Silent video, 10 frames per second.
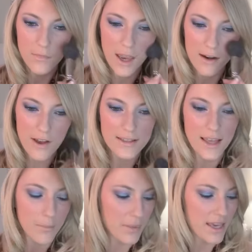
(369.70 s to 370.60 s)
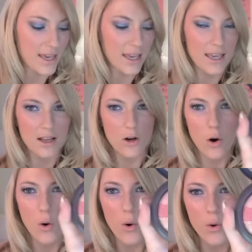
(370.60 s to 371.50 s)
Kind of has like pink and
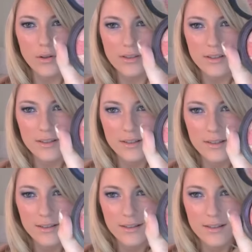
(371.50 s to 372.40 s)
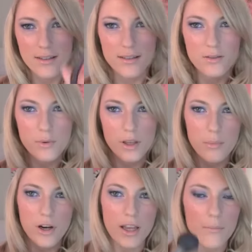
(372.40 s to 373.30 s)
gold. It's
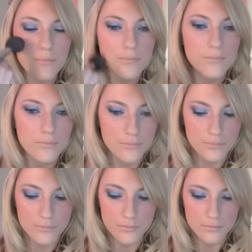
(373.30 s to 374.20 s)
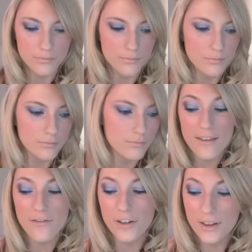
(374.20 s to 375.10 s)
really pretty.
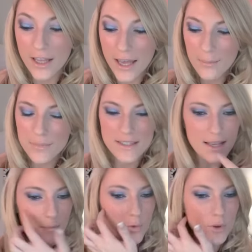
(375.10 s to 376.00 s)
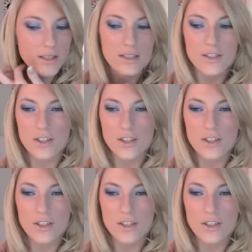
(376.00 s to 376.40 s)
And for lips, I'm going to